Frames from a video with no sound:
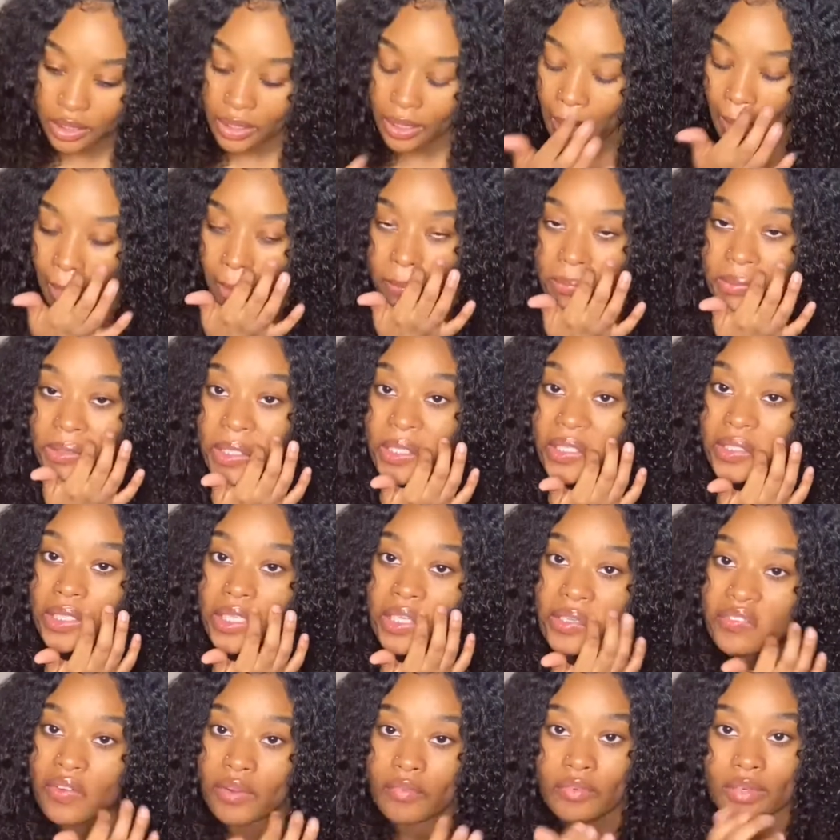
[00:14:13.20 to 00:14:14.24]
I'm trying to
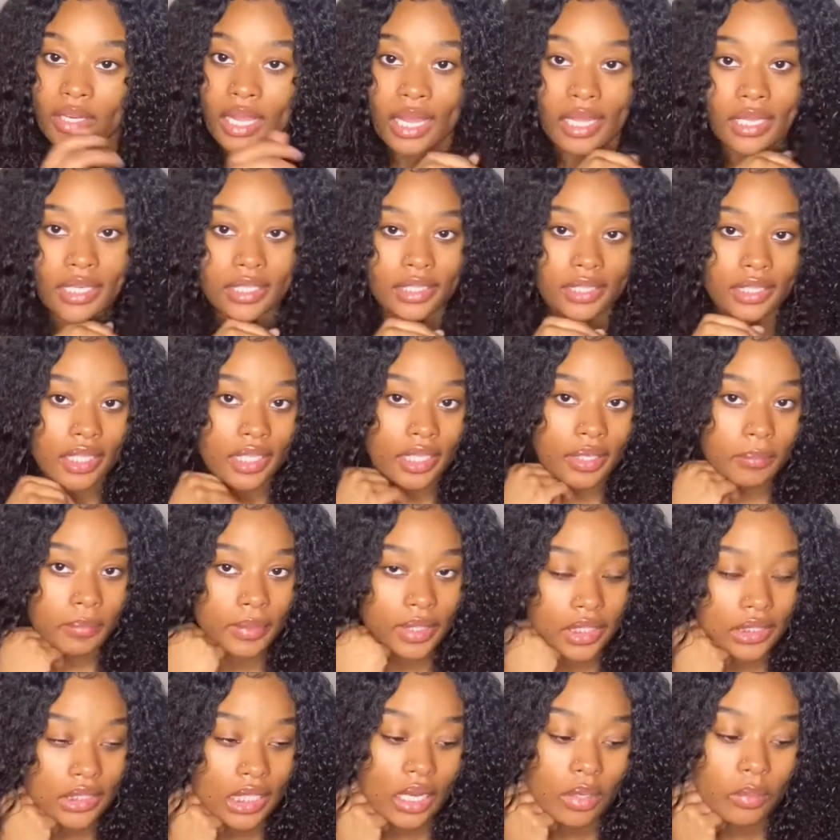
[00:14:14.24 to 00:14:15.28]
think if I forgot anything
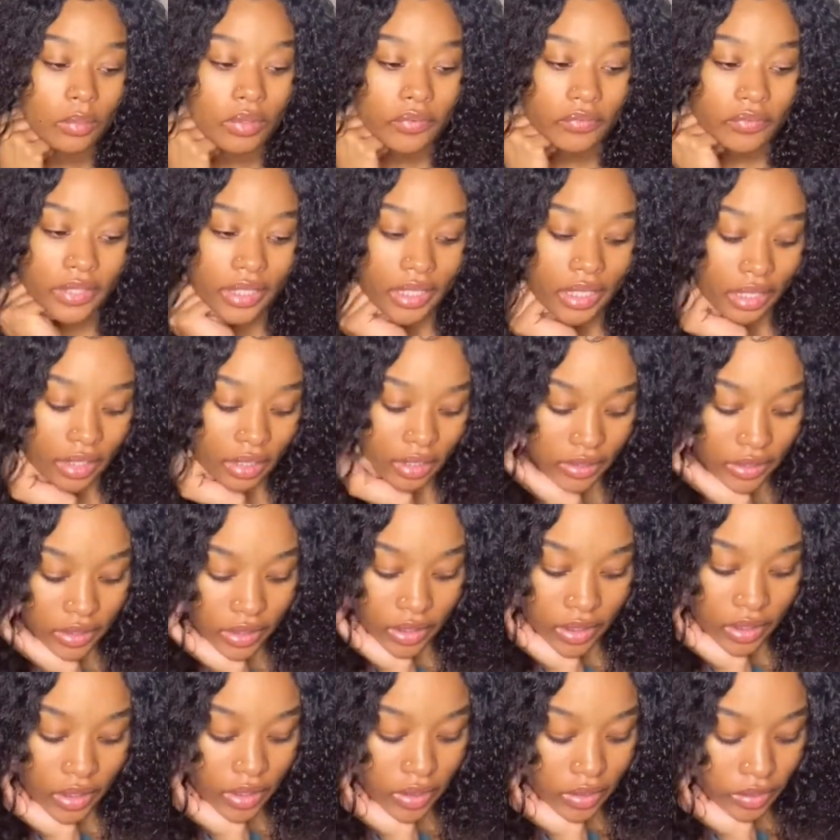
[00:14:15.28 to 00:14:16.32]
because I don't want to forget
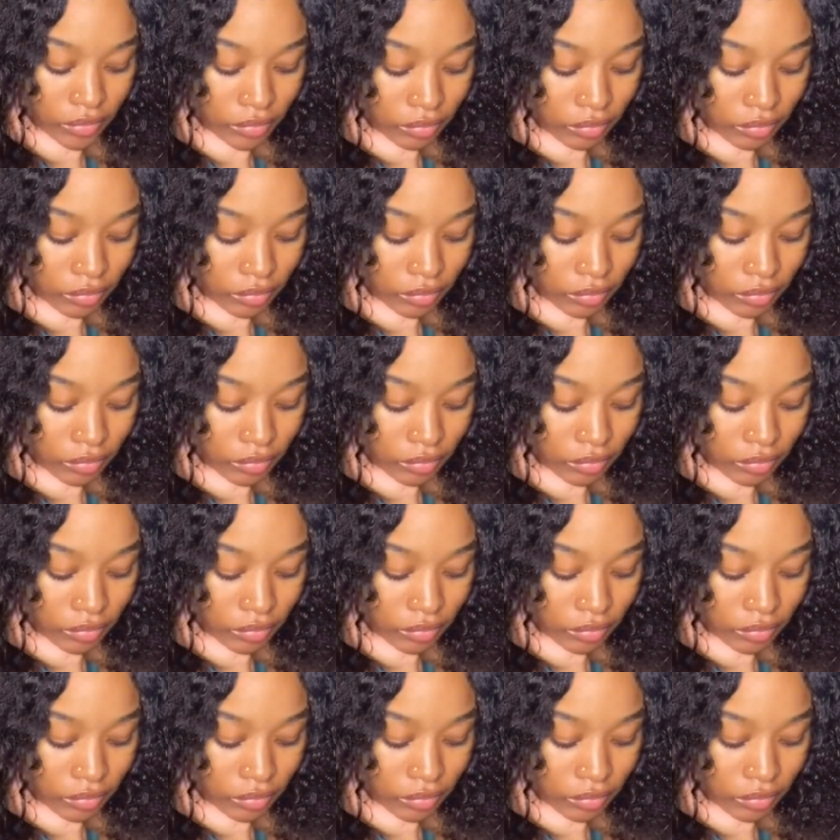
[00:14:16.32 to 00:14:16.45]
anything.